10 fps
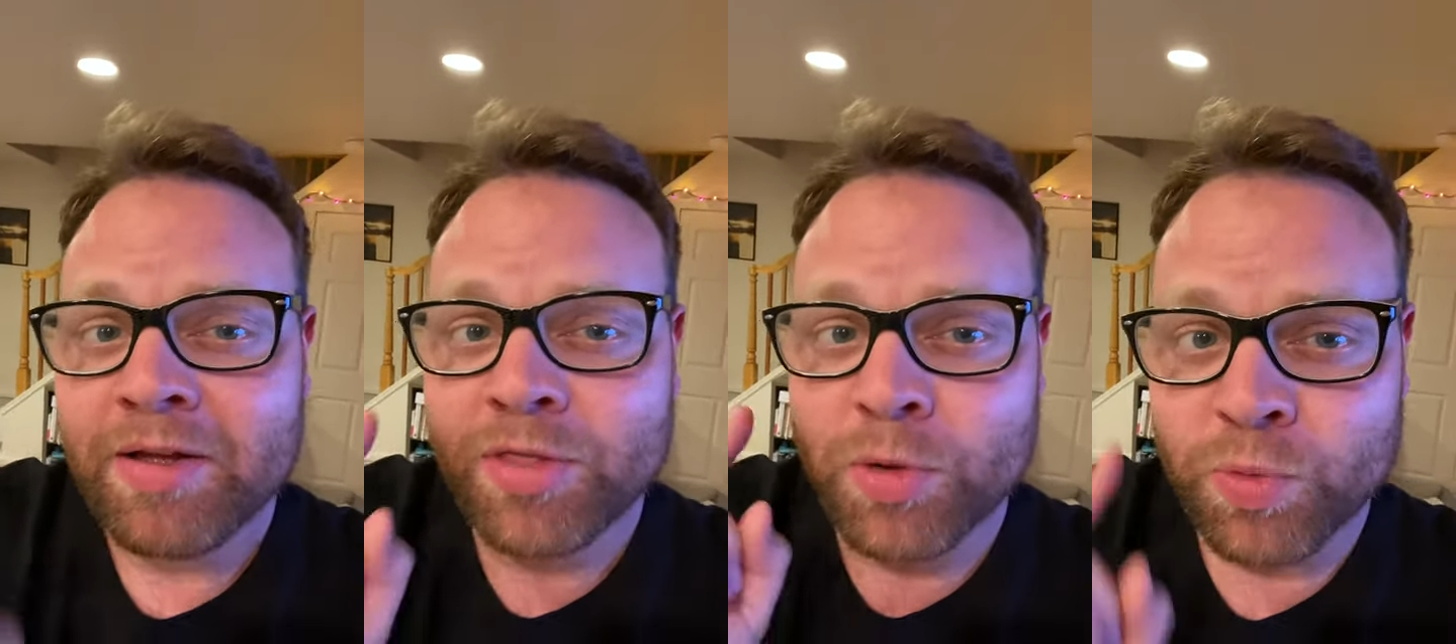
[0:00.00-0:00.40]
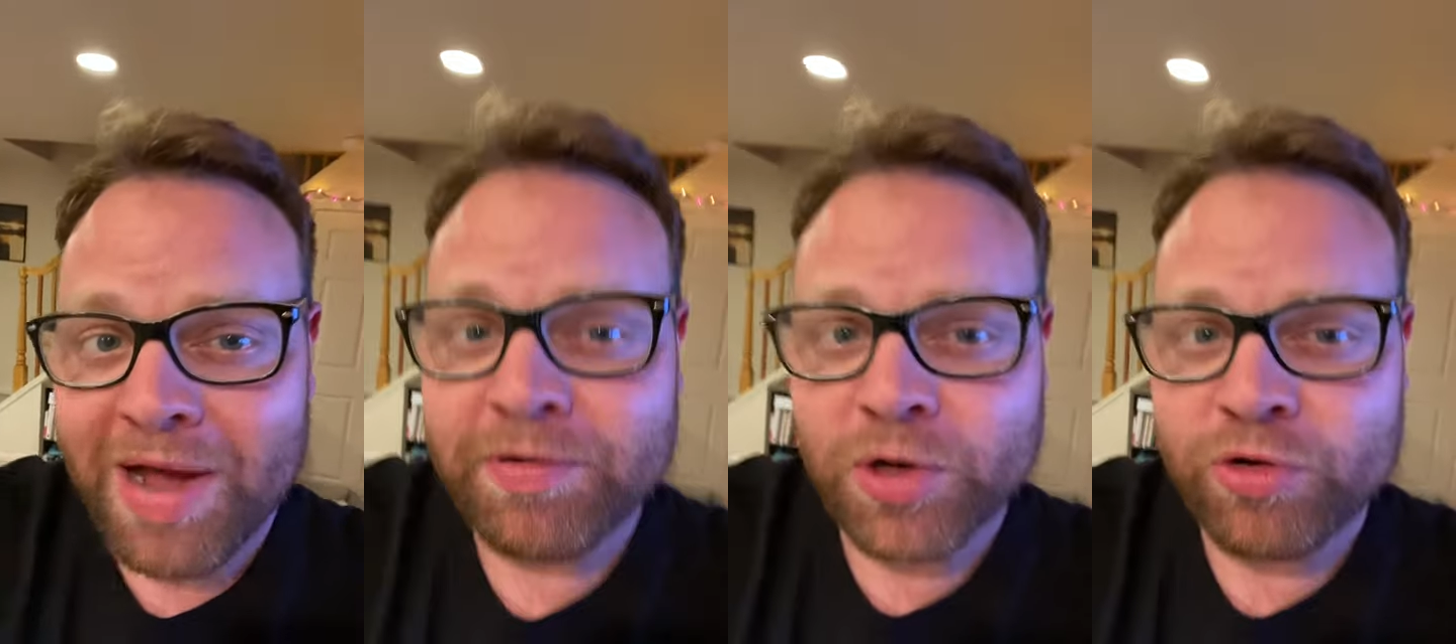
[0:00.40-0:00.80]
The
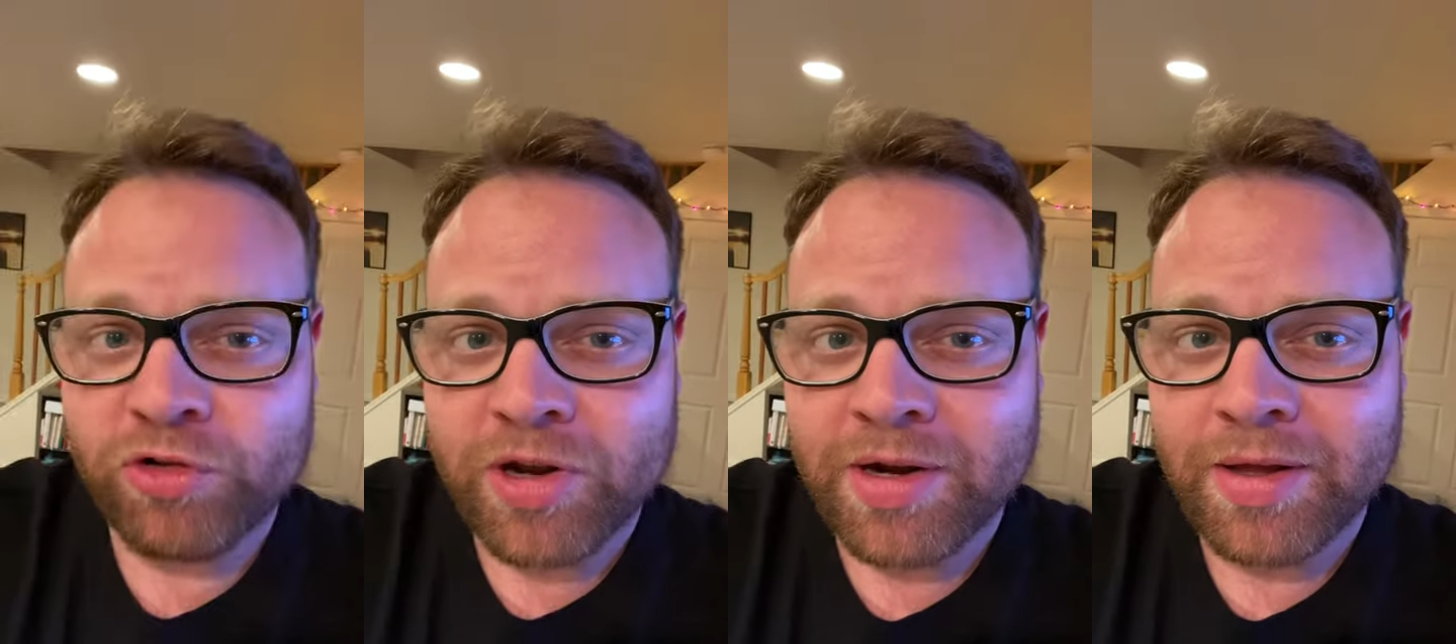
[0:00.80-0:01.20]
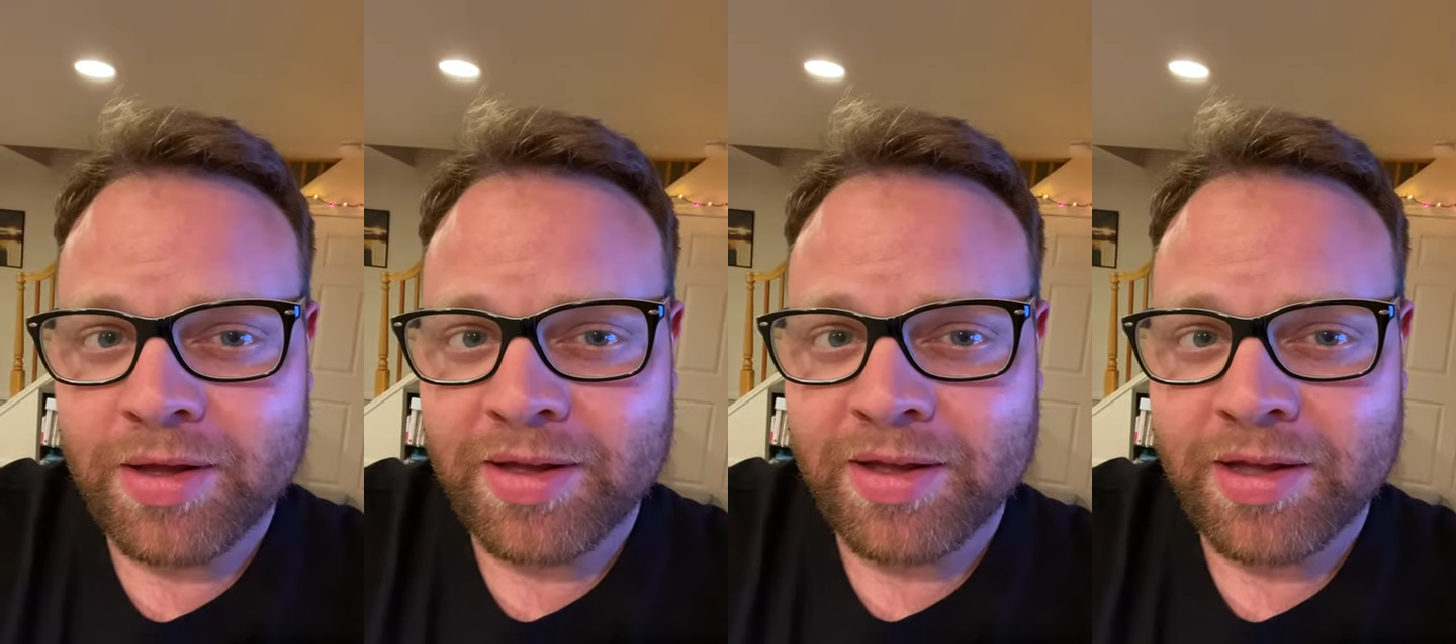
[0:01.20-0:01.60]
revolution
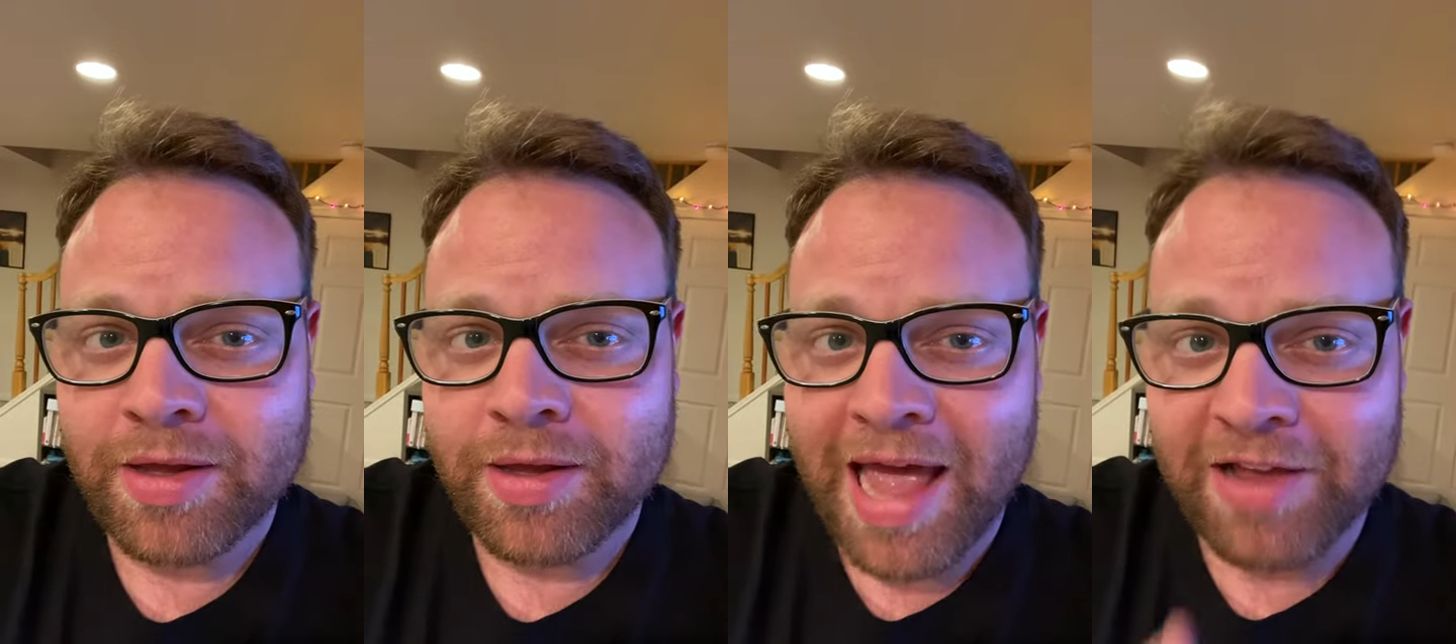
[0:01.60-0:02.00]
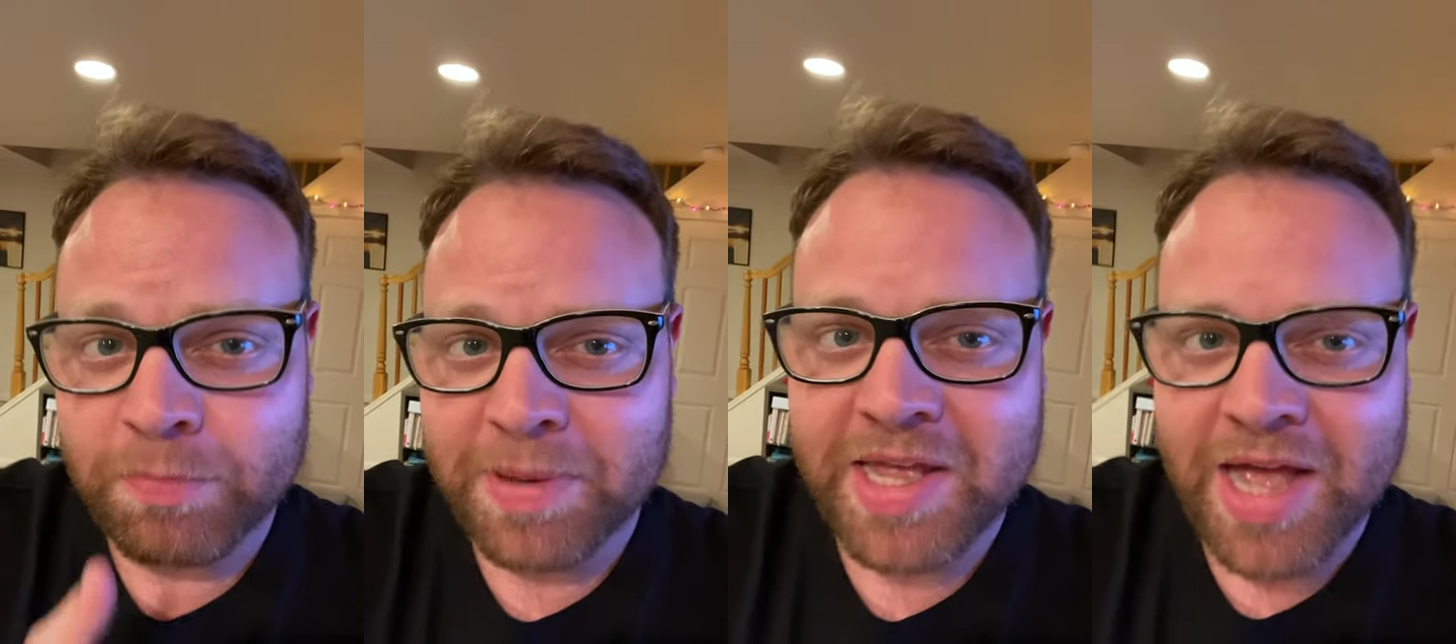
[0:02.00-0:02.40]
has
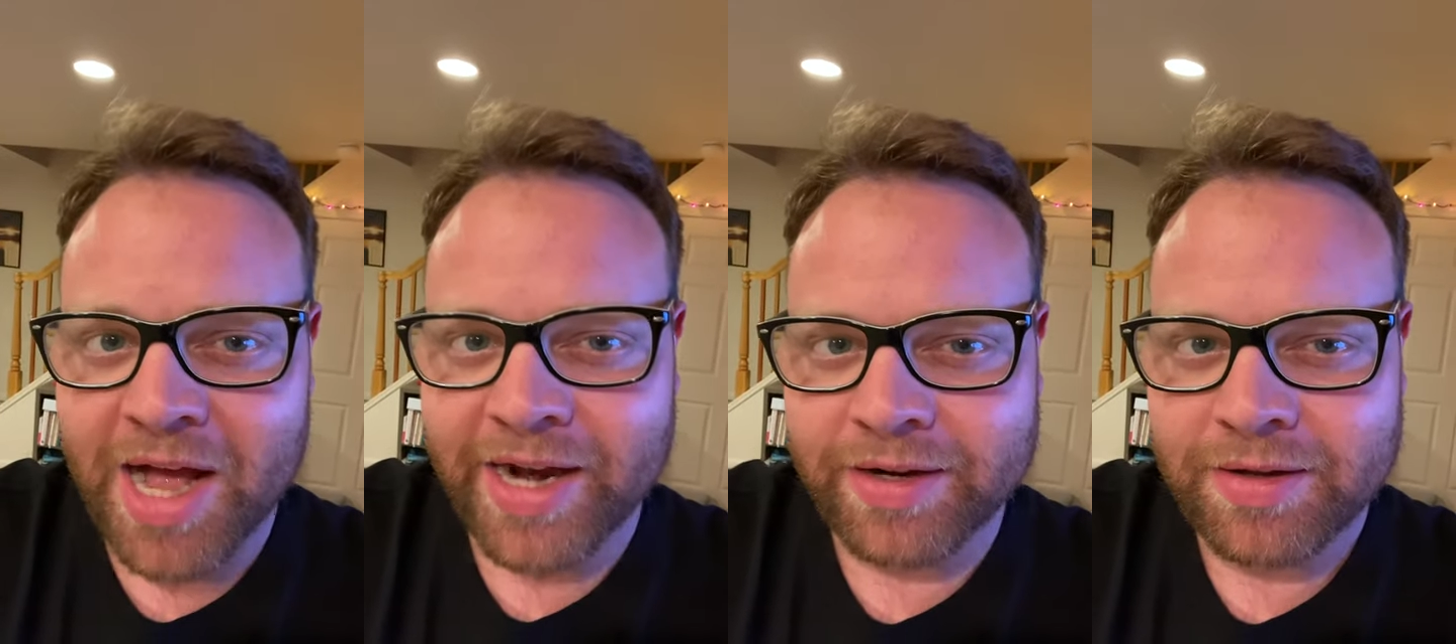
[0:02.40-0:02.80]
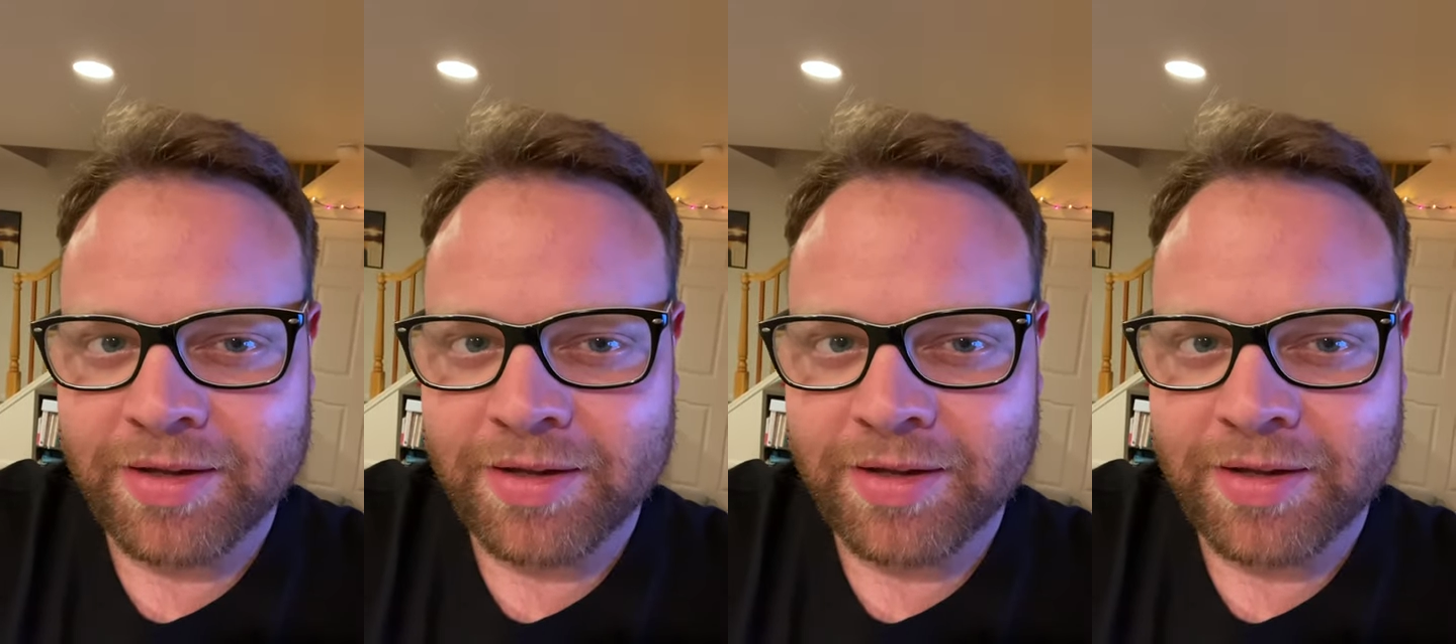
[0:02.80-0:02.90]
begun.